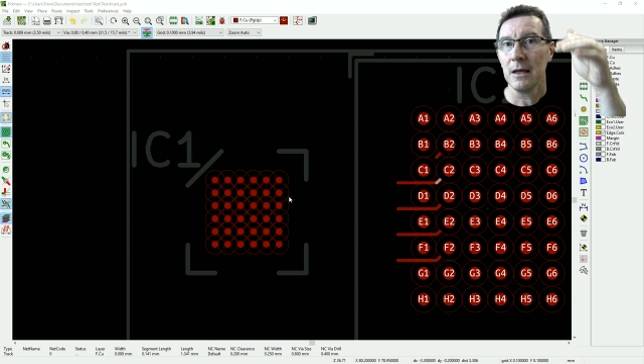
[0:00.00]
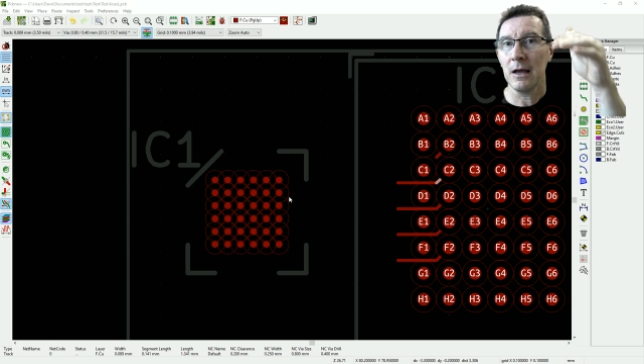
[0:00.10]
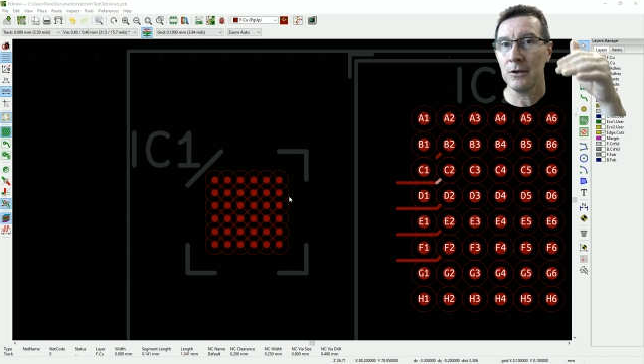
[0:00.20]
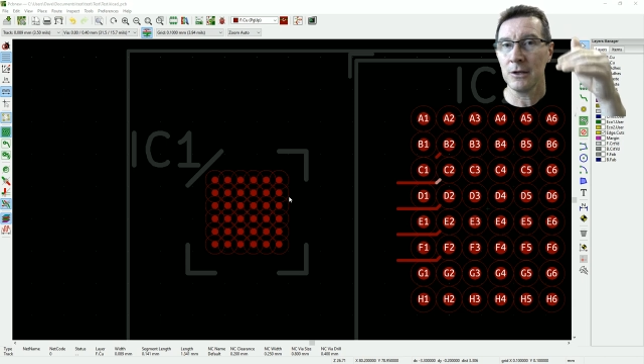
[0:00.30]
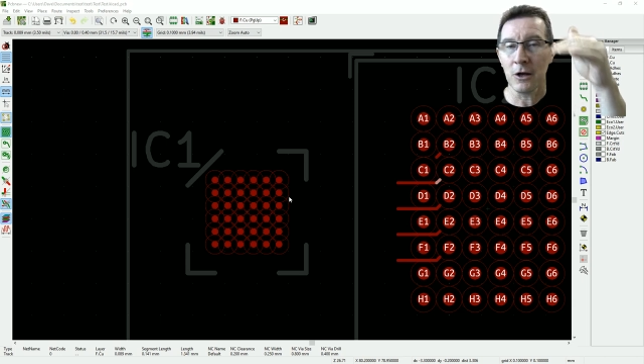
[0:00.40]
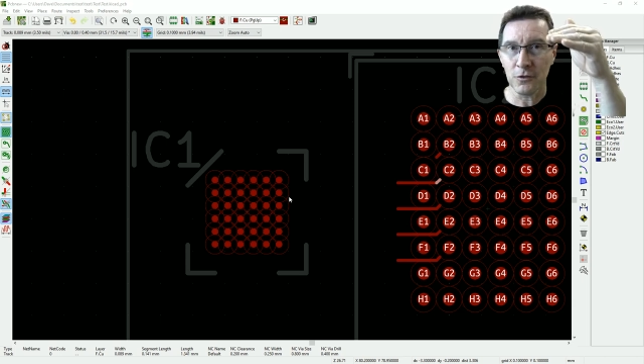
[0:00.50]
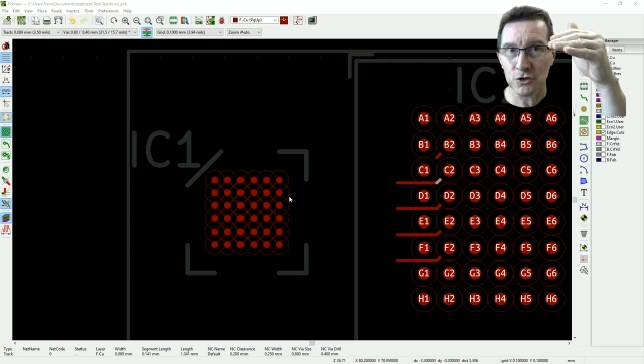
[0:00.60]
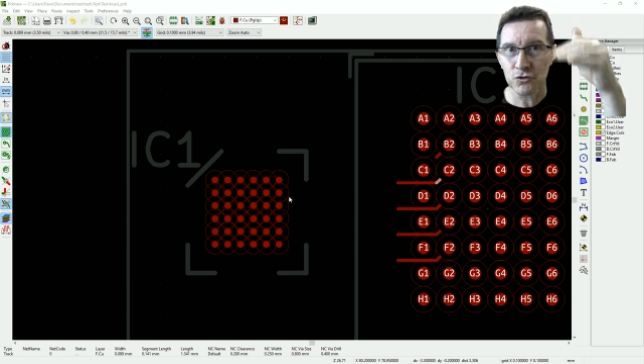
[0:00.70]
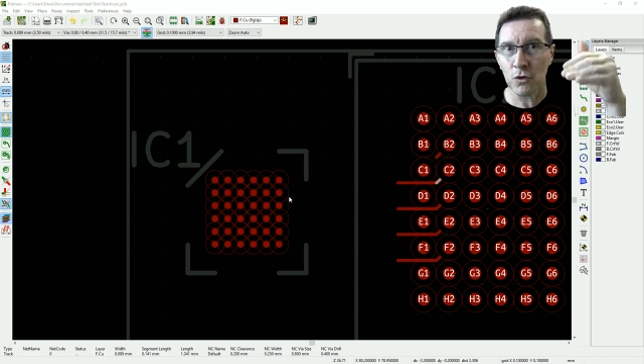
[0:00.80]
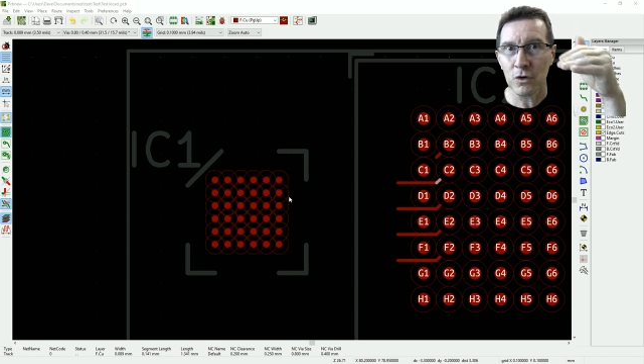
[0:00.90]
uh, you know, the
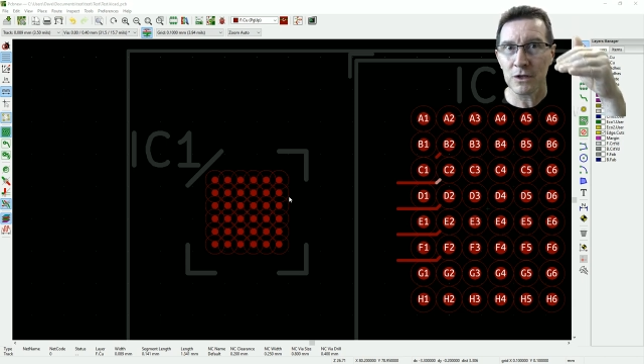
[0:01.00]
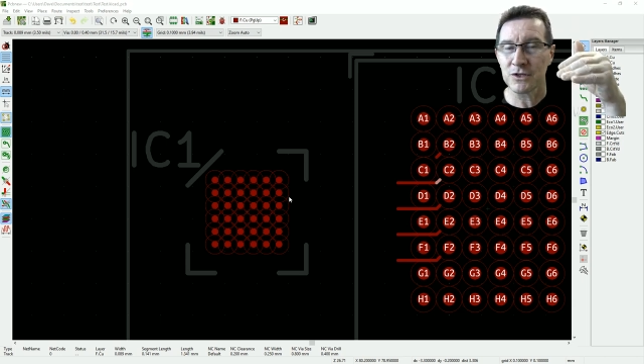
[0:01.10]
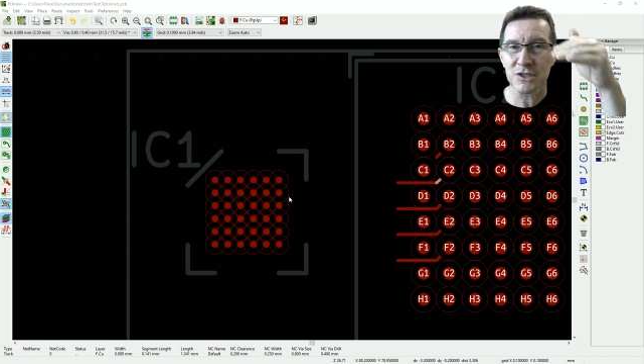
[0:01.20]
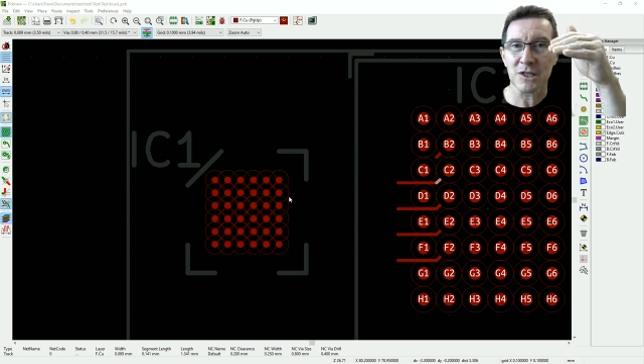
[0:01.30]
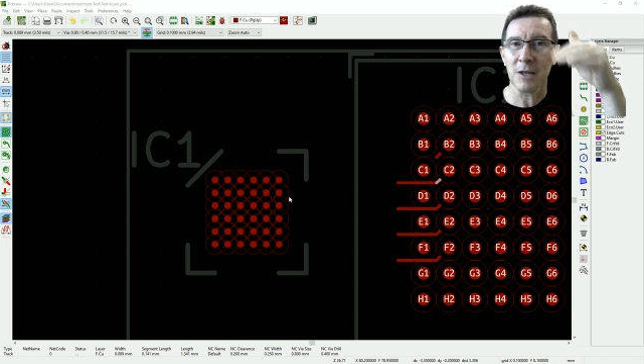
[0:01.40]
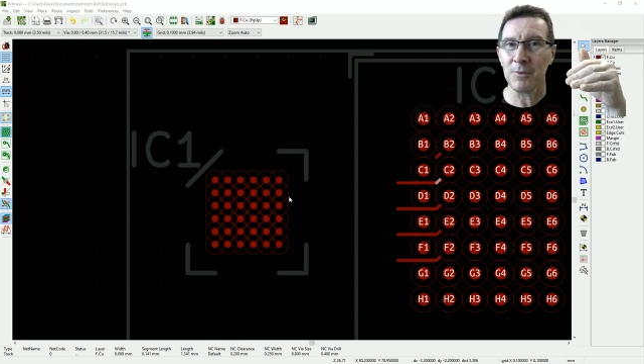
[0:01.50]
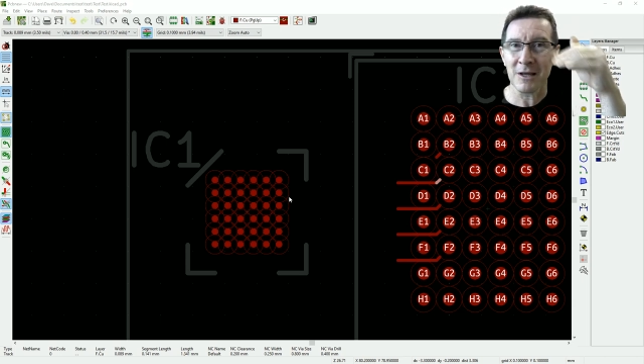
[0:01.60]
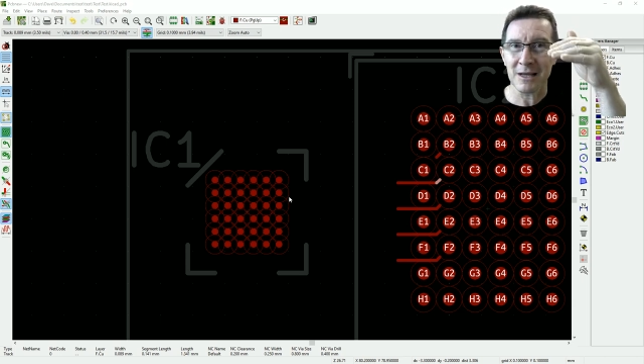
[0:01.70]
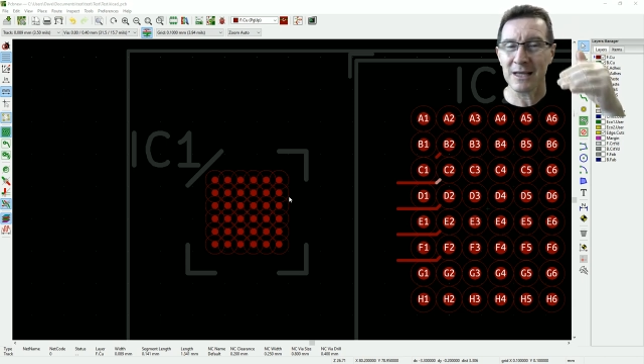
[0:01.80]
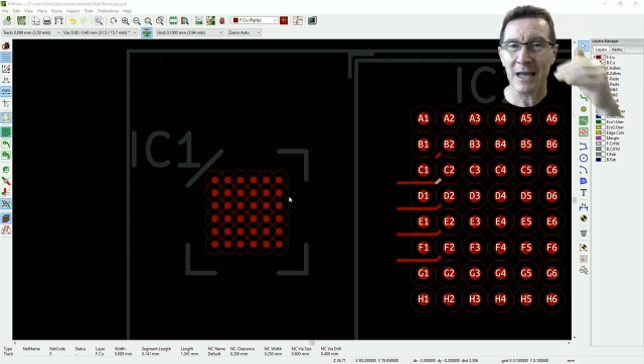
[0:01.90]
drill could slip and
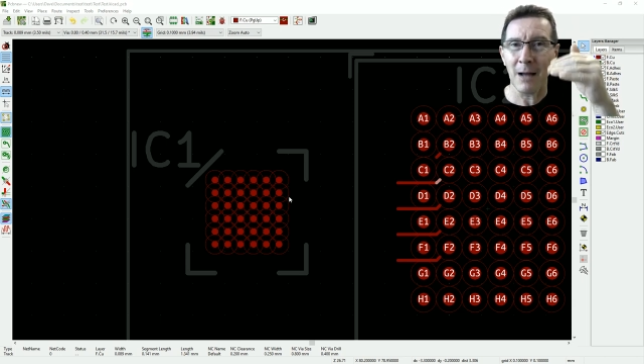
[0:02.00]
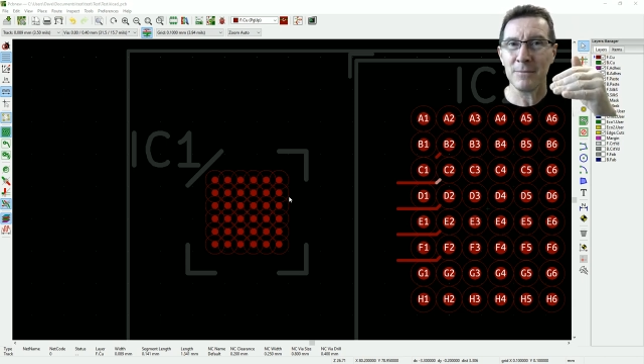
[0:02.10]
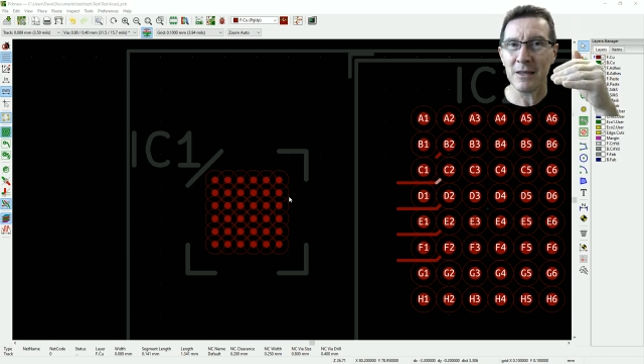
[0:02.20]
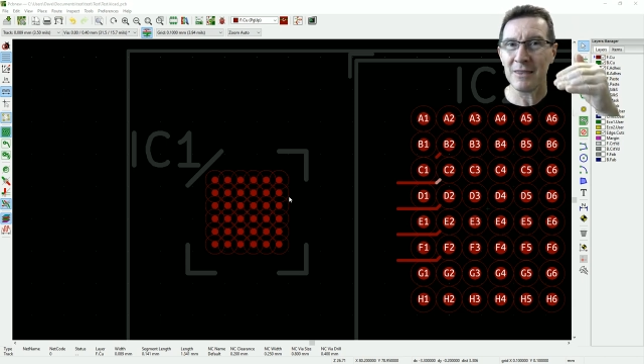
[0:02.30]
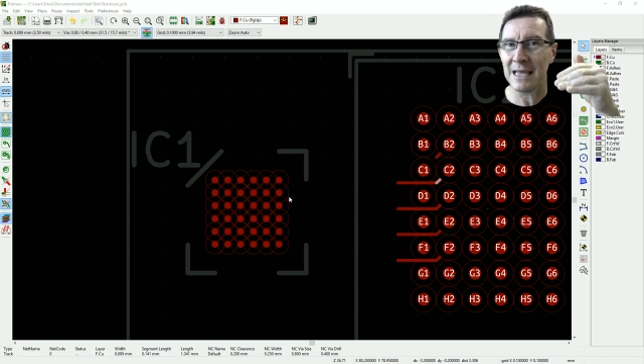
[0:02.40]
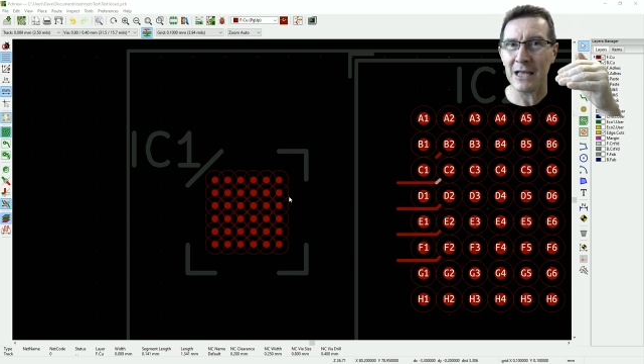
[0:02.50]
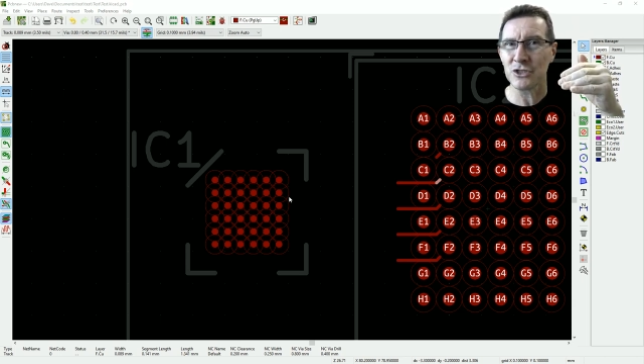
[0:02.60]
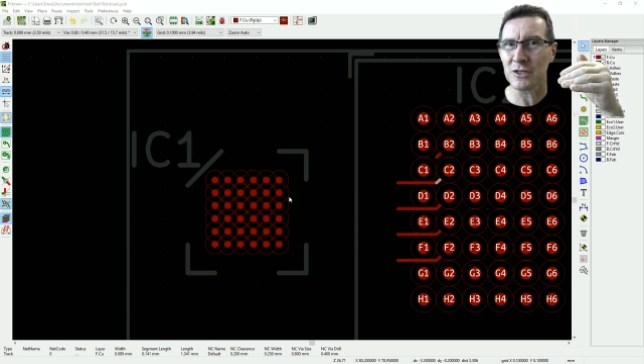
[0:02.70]
it could come near the edge